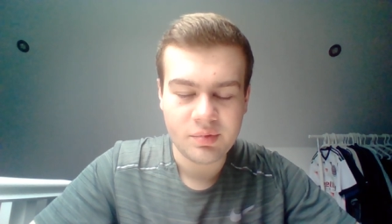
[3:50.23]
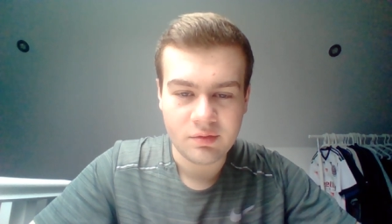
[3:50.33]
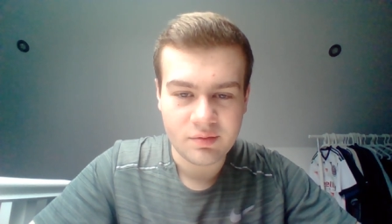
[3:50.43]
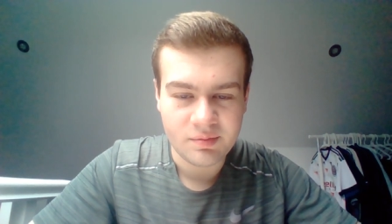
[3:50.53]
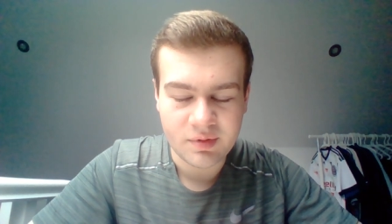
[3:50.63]

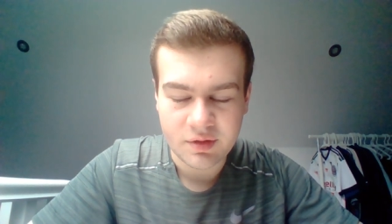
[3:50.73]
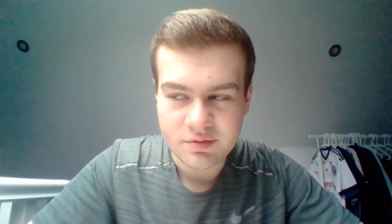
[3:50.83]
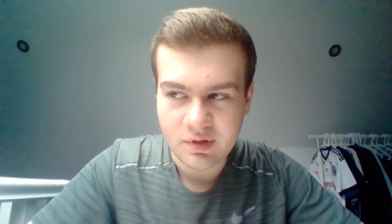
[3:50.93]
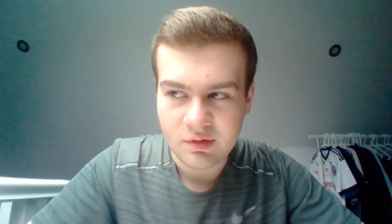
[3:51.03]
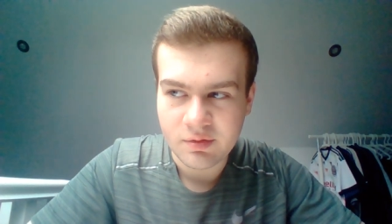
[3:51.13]
But look, we're
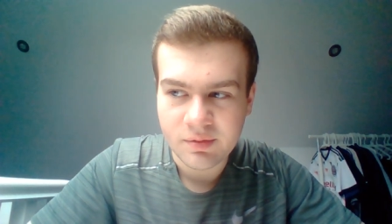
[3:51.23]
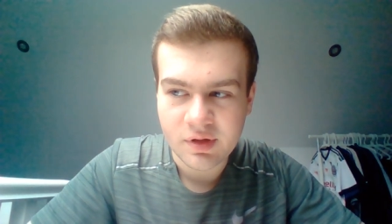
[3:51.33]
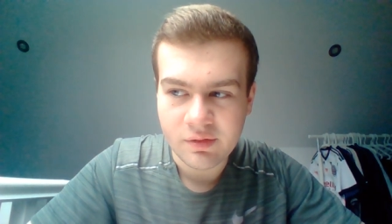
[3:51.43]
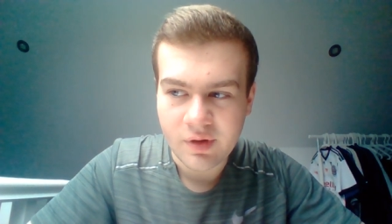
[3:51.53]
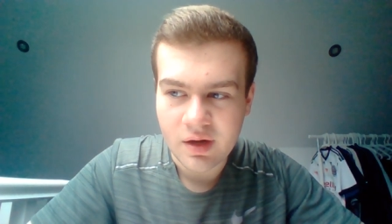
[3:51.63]
not looking
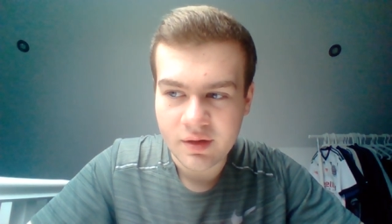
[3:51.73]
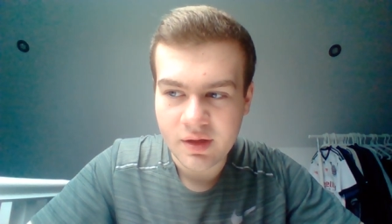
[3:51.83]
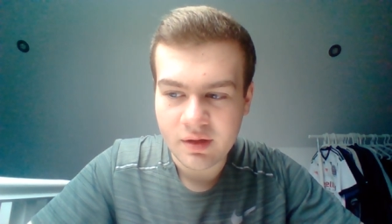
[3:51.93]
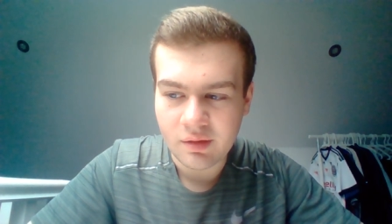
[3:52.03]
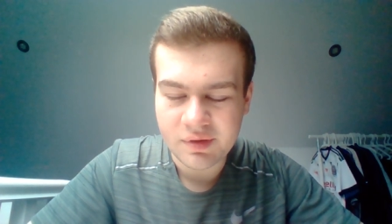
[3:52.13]
too far
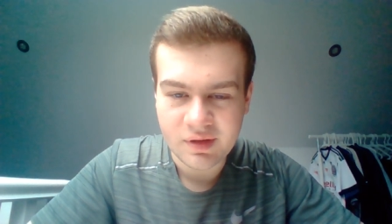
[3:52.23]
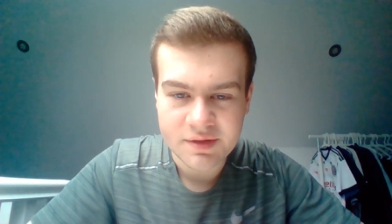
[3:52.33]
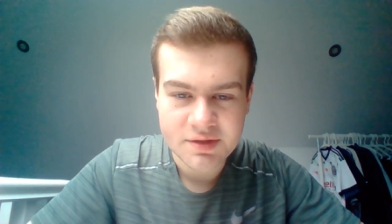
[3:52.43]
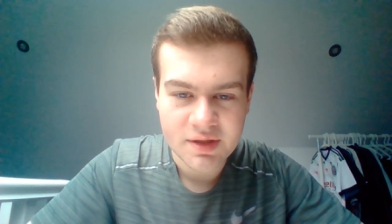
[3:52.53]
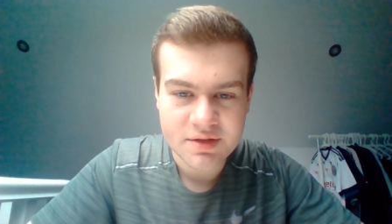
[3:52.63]
ahead. Obviously,
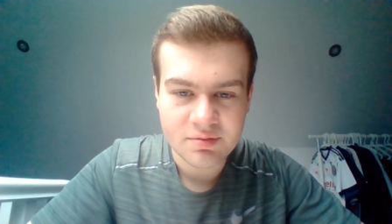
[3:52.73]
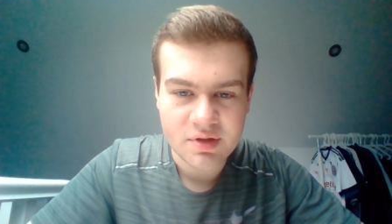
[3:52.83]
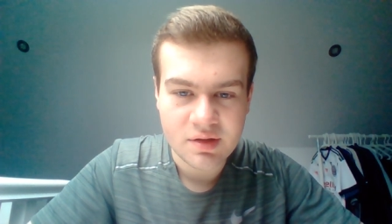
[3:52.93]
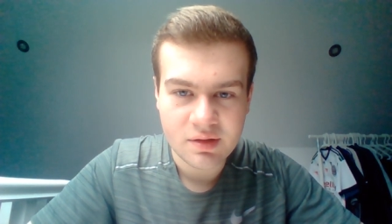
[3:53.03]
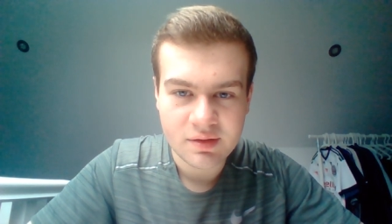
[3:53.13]
that's next
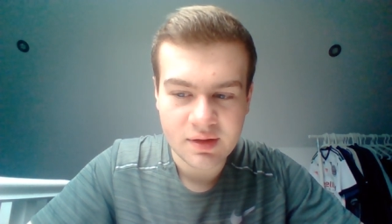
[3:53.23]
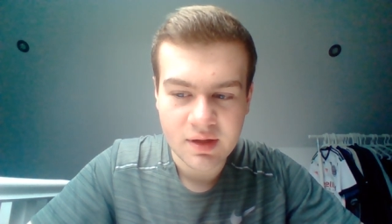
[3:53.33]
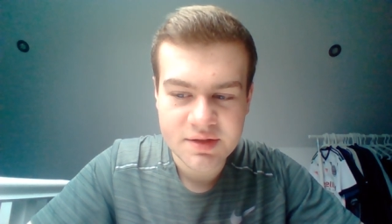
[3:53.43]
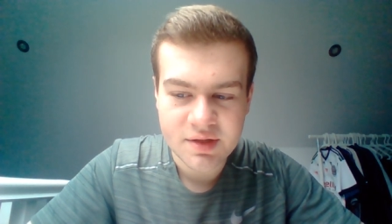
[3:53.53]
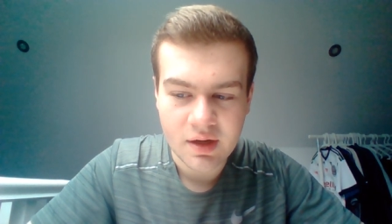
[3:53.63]
week,
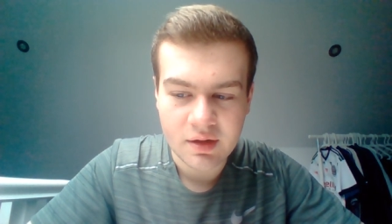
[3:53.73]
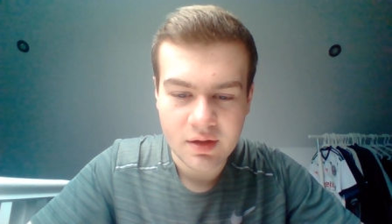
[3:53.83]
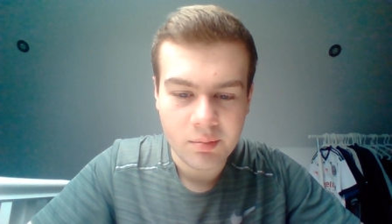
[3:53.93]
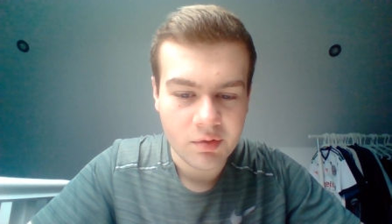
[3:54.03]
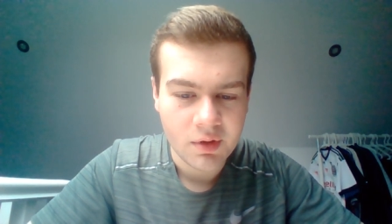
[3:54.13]
next
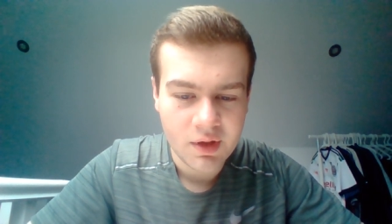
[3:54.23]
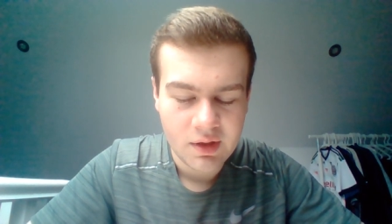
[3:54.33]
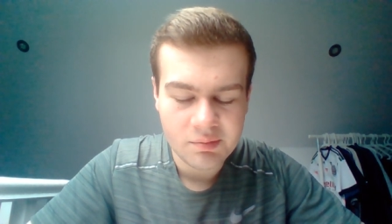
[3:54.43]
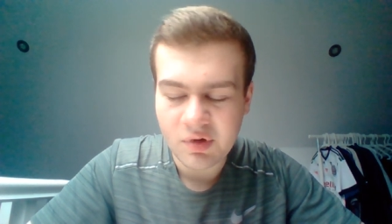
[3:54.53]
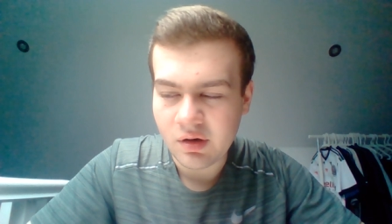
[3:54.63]
Saturday. But
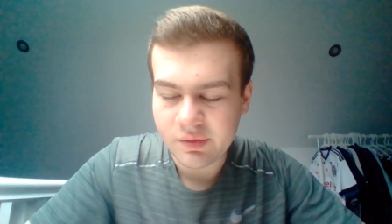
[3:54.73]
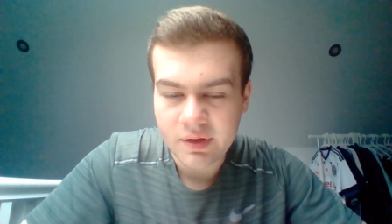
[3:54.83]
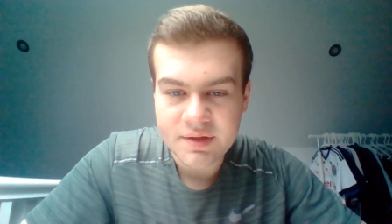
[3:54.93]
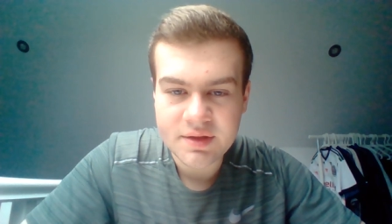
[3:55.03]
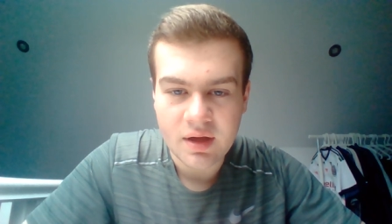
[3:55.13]
more on
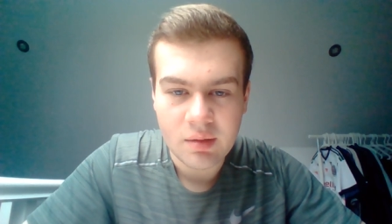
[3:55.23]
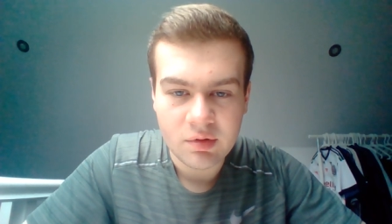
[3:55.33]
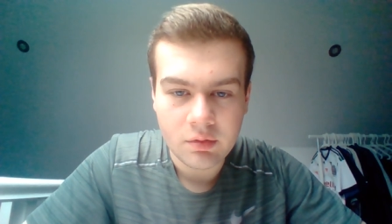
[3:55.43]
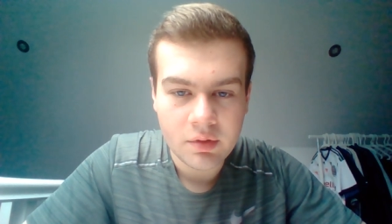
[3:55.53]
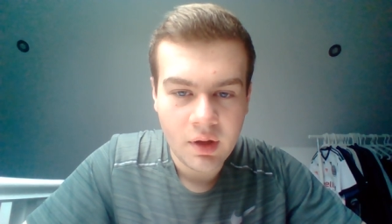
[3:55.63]
this game.
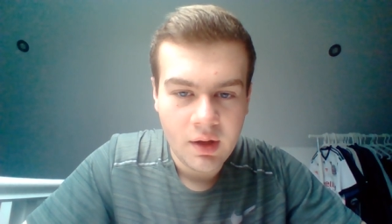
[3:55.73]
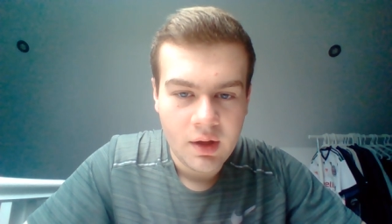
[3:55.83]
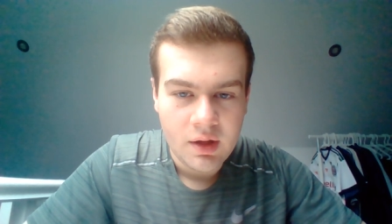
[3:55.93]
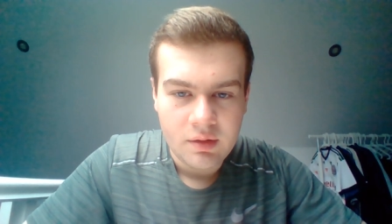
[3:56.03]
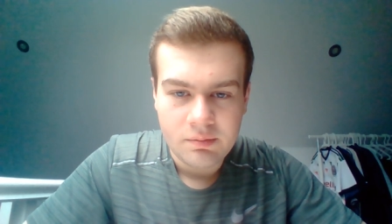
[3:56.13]
Look,
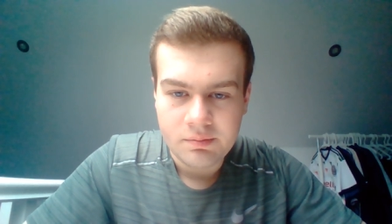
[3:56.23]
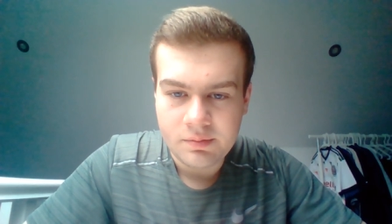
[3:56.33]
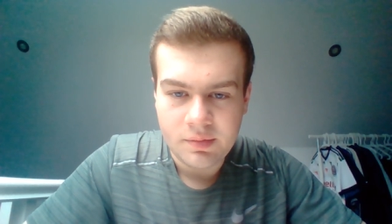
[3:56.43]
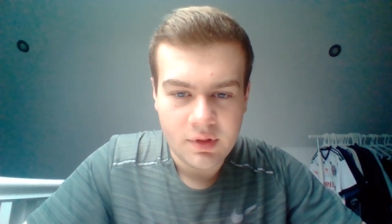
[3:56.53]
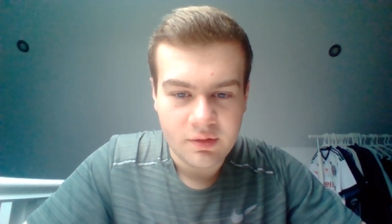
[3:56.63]

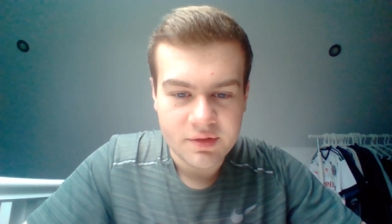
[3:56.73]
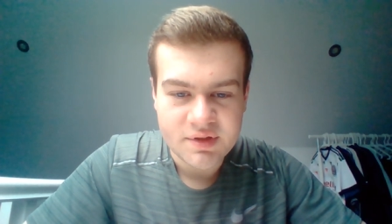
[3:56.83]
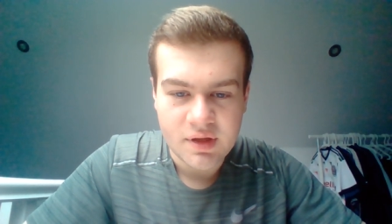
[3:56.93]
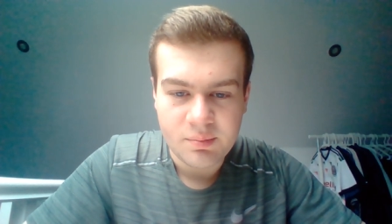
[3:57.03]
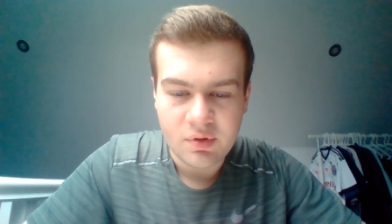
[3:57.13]
like I
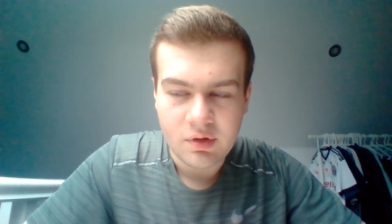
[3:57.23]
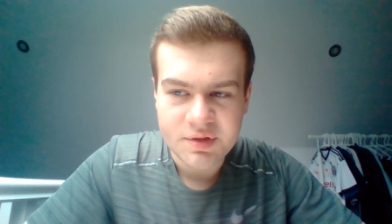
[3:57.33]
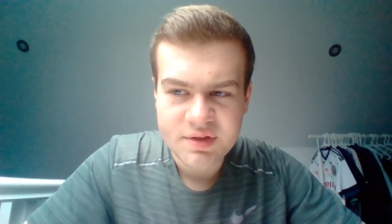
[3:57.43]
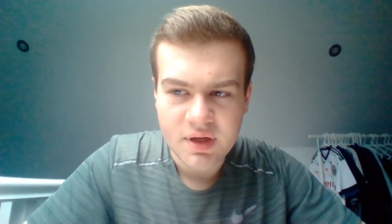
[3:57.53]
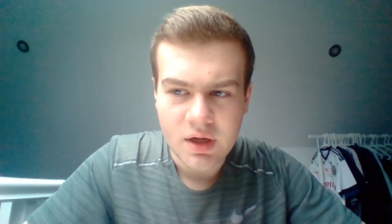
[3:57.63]
said,
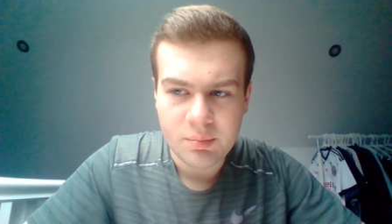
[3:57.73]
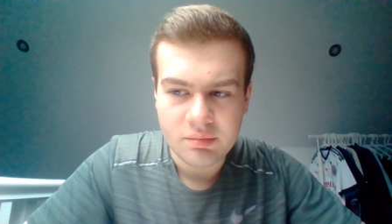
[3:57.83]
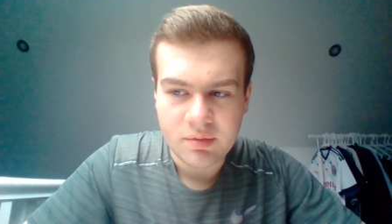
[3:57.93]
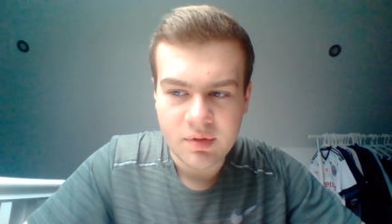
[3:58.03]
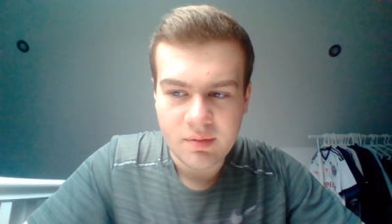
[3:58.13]
poor start,
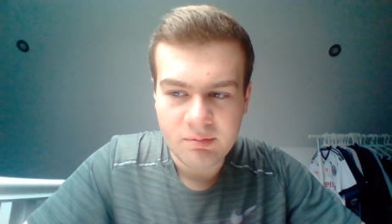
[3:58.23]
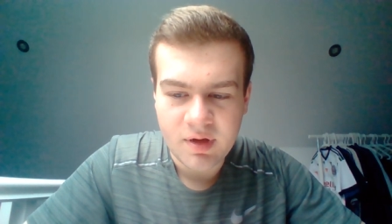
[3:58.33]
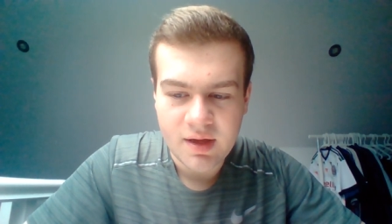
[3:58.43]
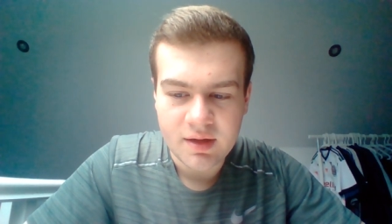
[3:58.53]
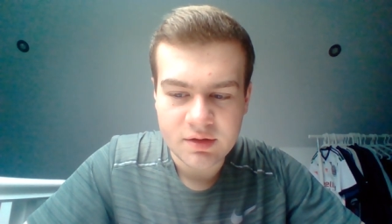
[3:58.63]
but
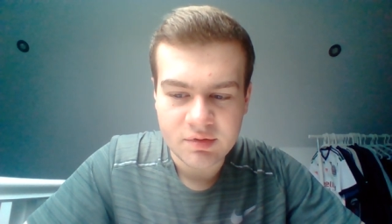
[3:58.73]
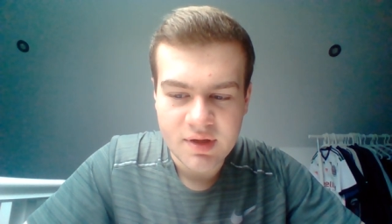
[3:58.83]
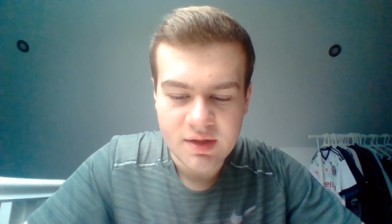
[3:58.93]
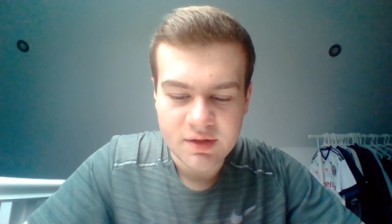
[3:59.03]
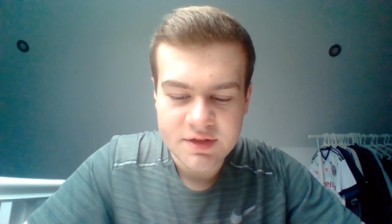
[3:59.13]
we get into it
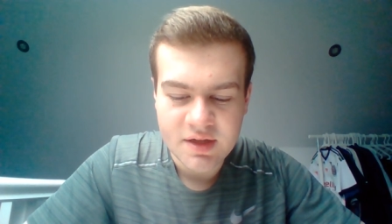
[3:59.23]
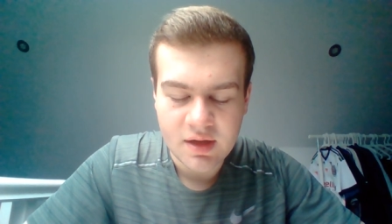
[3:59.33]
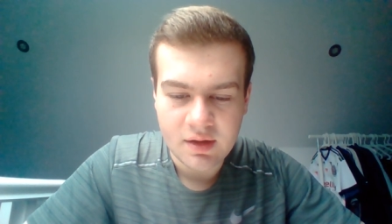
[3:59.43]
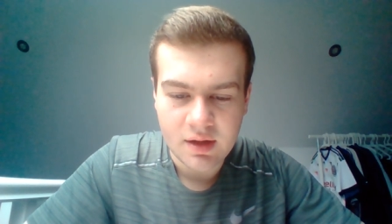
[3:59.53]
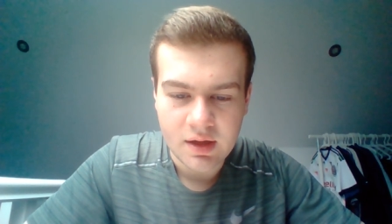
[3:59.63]
then in the second